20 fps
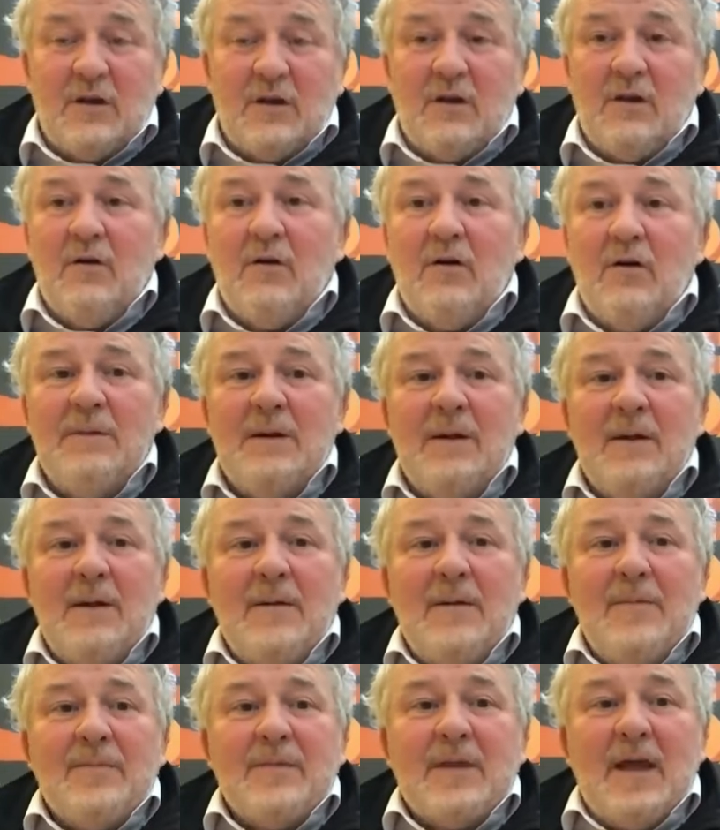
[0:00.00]
globe.
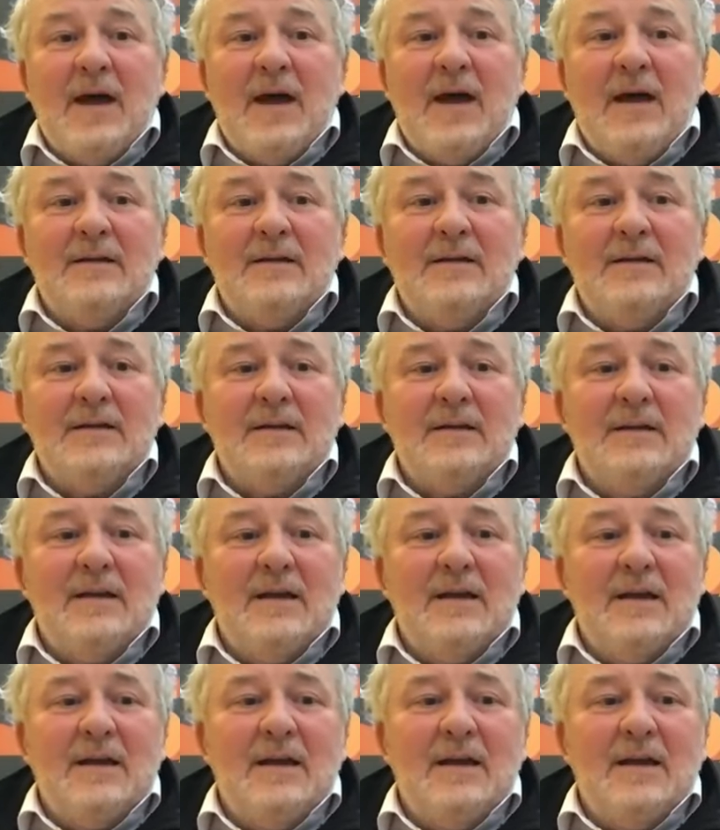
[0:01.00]
And
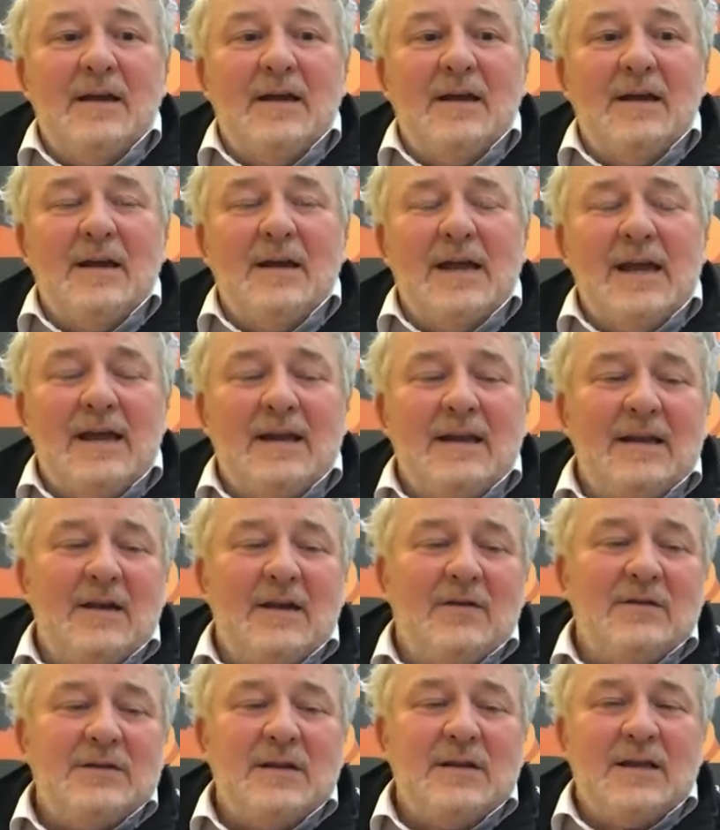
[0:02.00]
again,
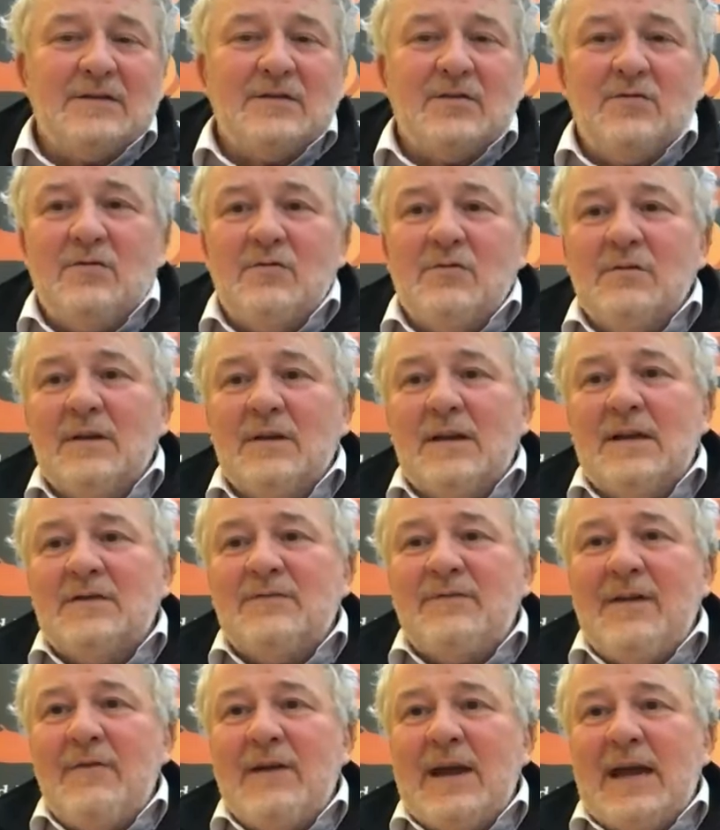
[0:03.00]
that's all. It's
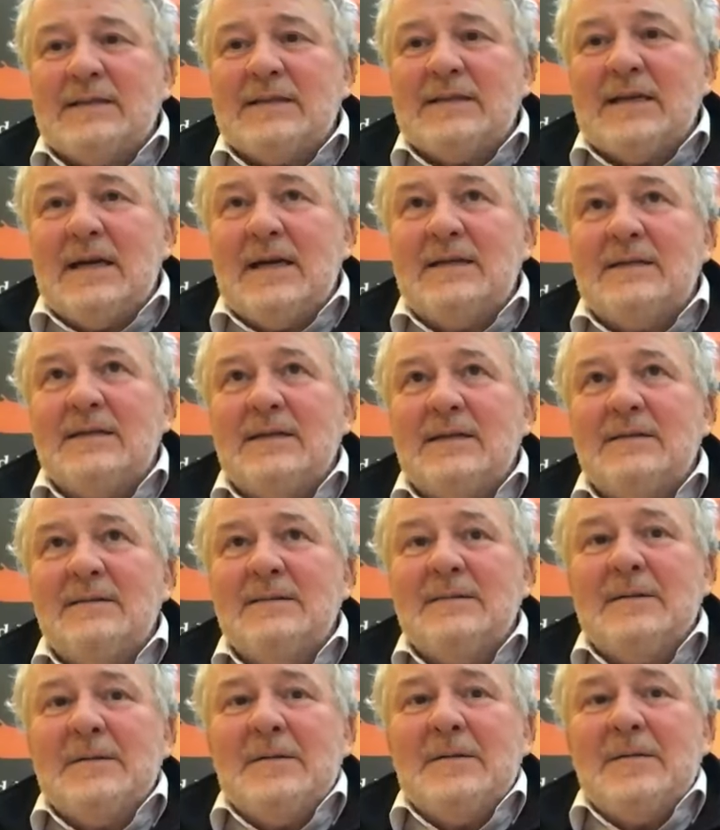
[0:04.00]
very exciting.
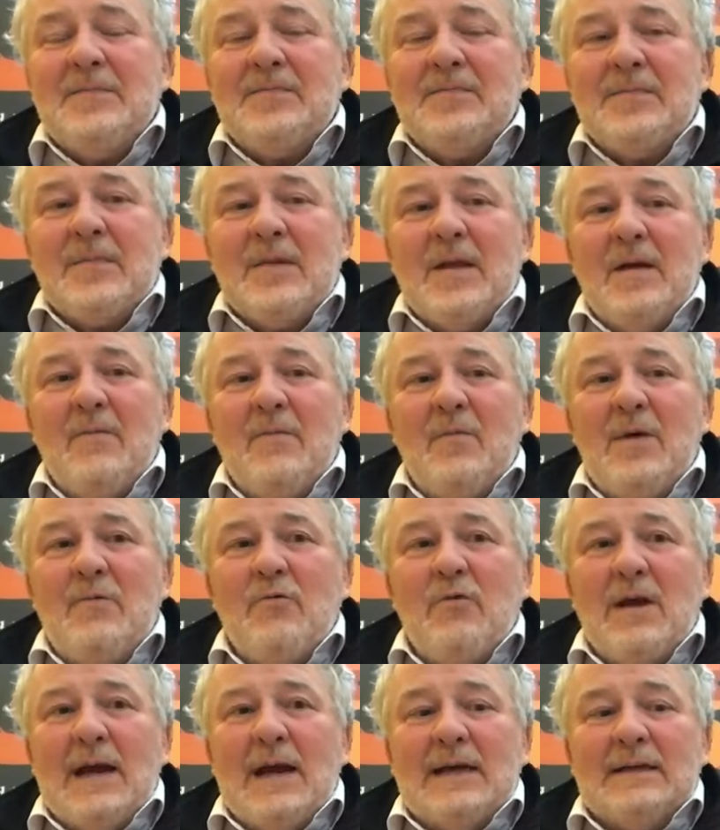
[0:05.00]
And we
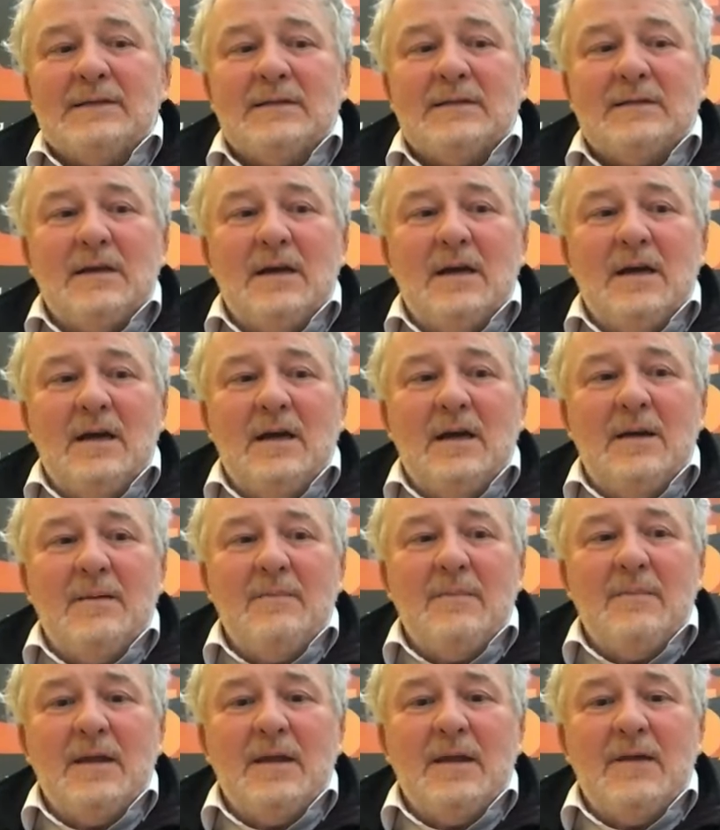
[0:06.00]
were asked
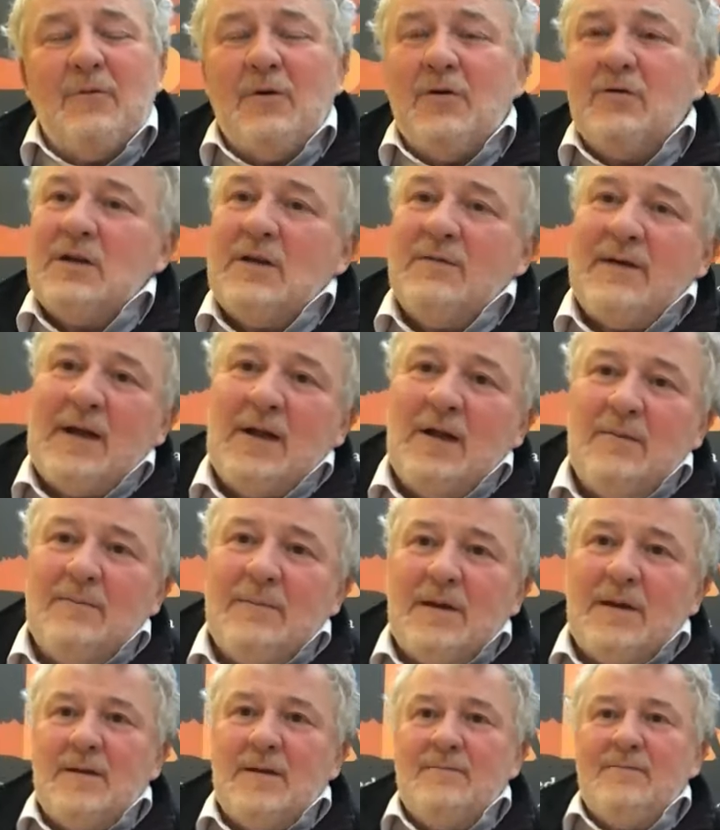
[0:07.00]
if we could
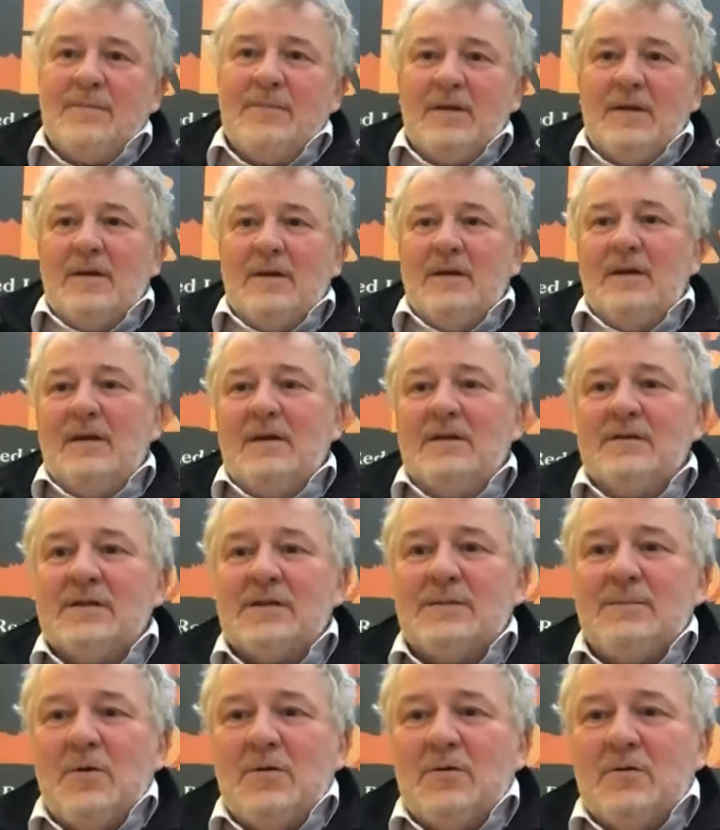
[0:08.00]
develop a
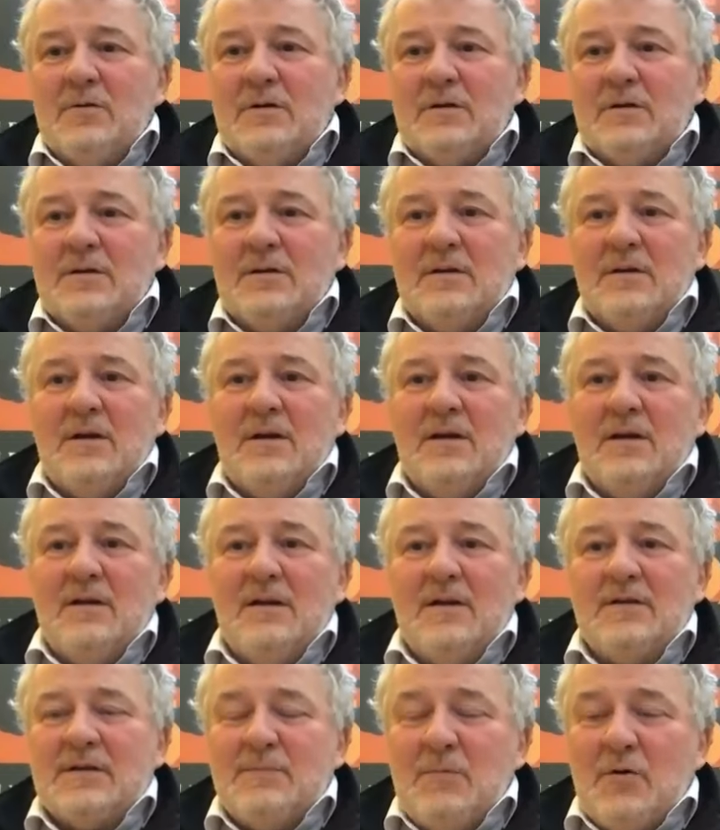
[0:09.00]
smoked
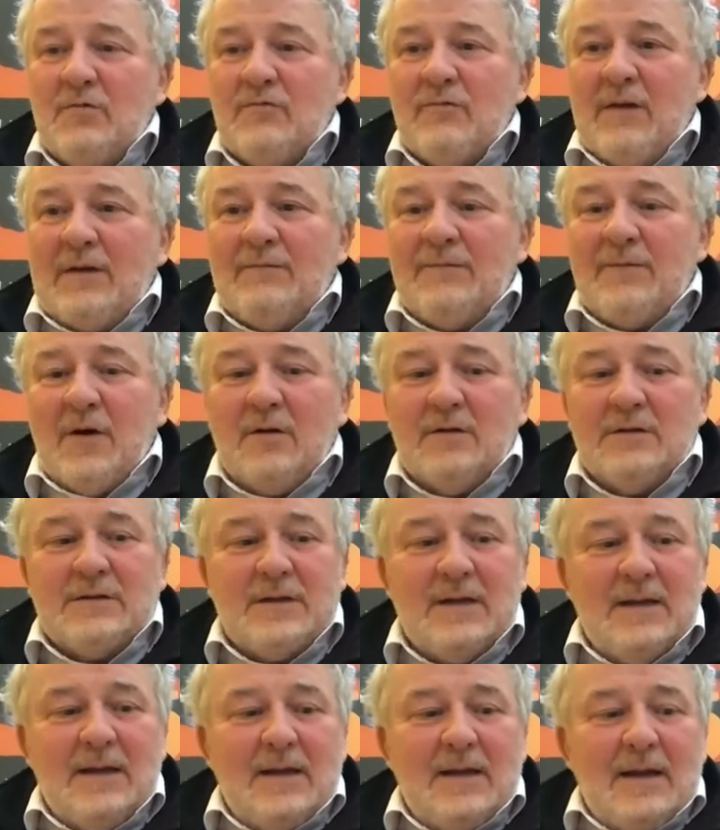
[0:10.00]
Red
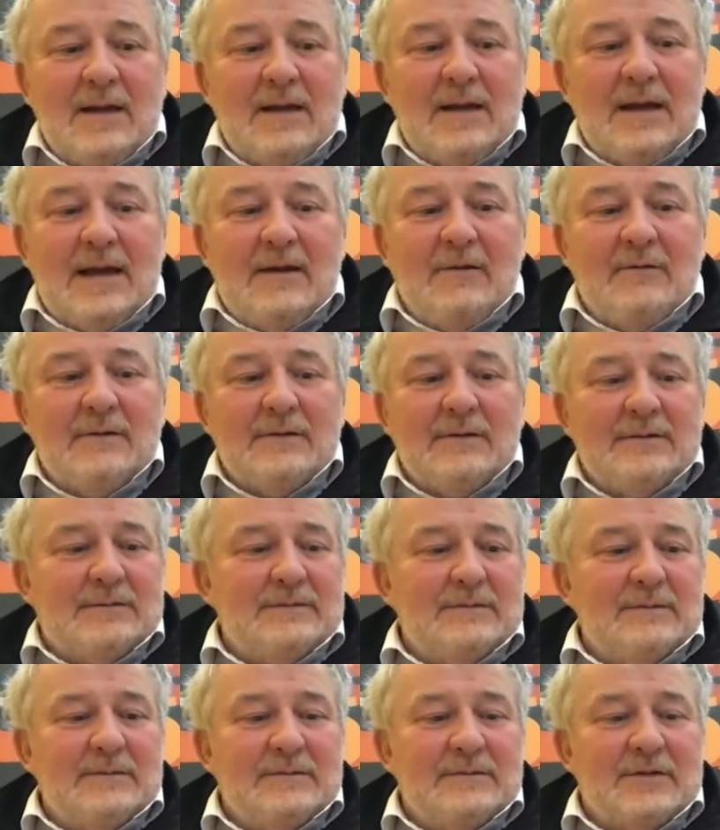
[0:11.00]
Fox. Now,
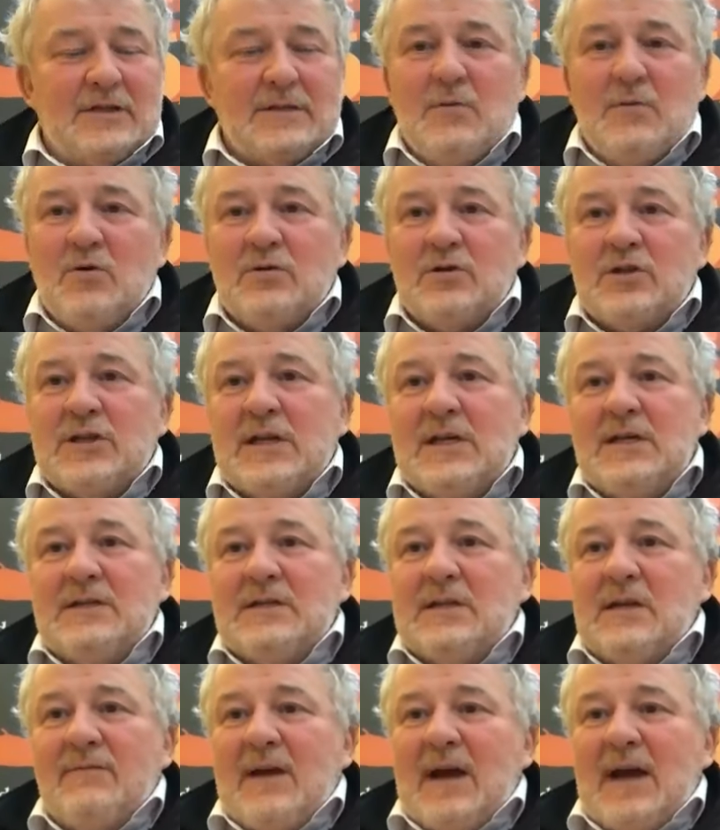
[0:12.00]
smoked
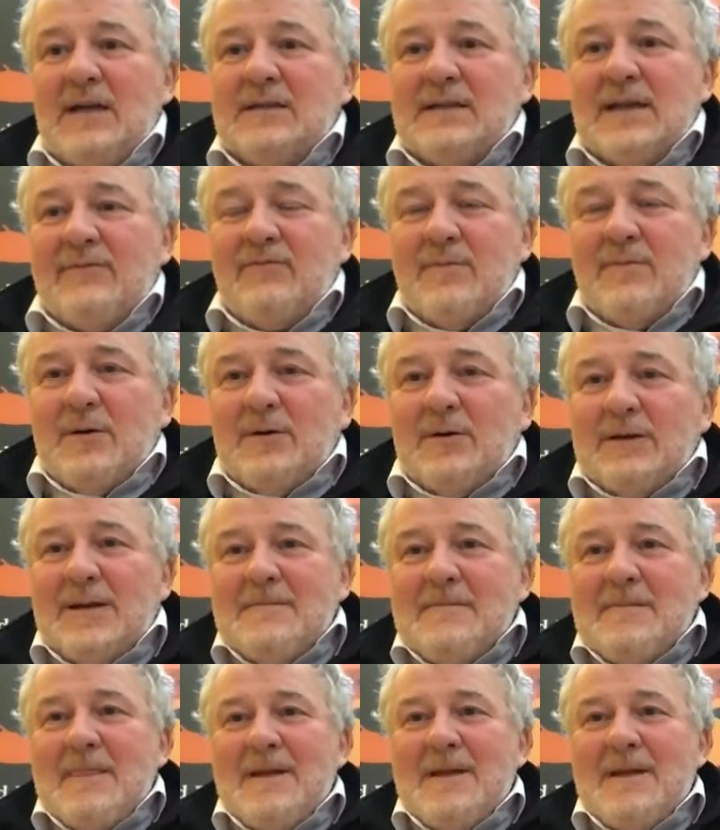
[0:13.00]
cheese divides everybody.